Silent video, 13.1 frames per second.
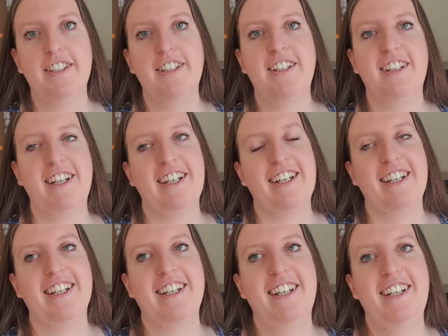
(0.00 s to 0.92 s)
Like,
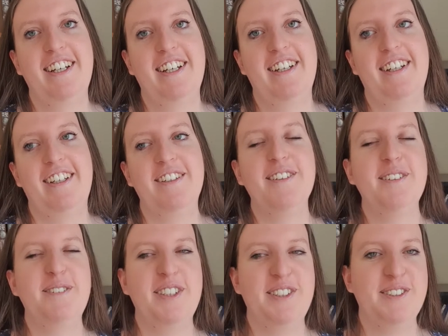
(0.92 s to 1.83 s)
you
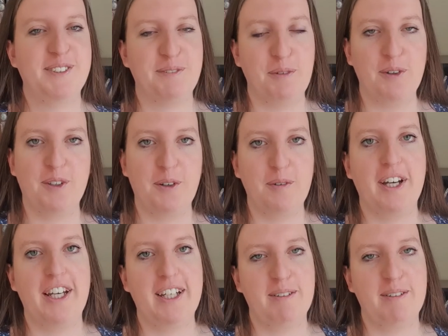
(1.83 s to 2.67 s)
know, when you just walk away,